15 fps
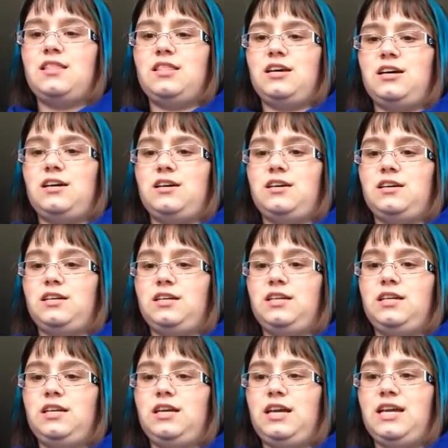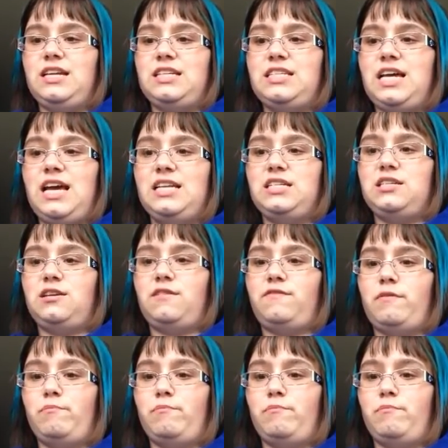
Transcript: the inattentive,